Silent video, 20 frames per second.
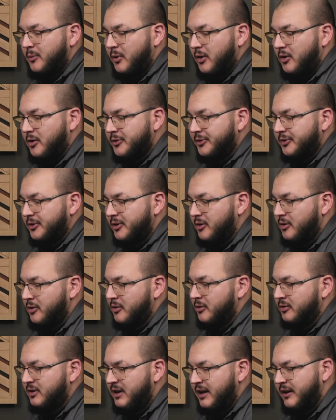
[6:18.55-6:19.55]
We're
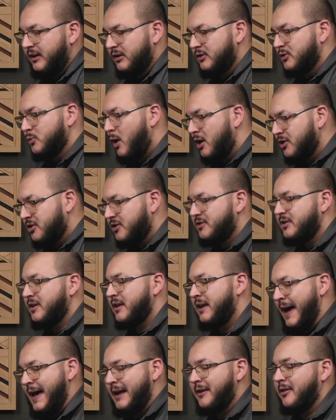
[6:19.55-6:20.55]
also taking swatches and
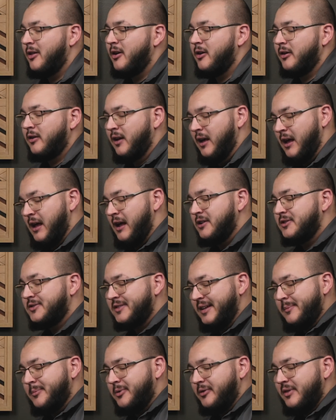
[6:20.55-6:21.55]
cataloging each
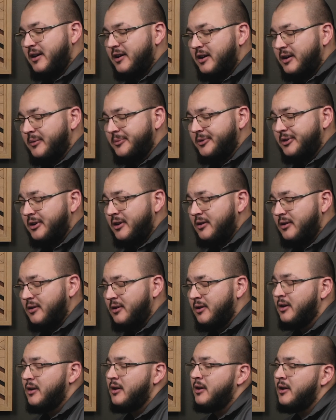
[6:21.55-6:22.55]
sample that comes
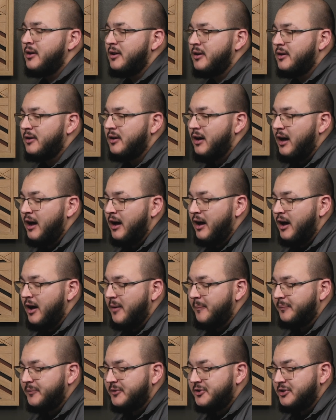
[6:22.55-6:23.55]
in,
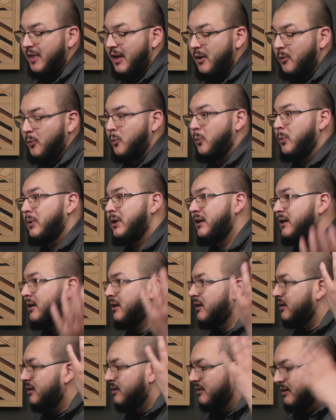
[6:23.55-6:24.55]
so that
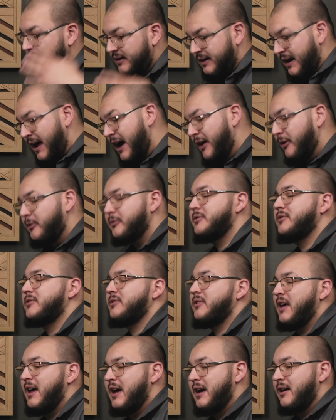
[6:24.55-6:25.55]
we in-house
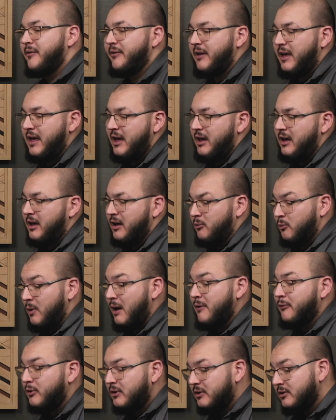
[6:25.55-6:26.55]
have a
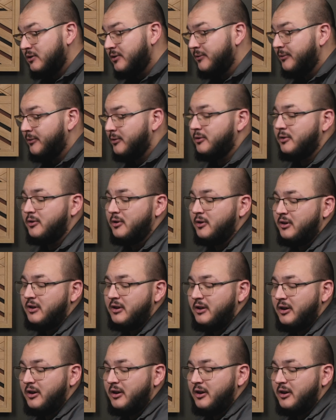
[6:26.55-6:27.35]
reference for,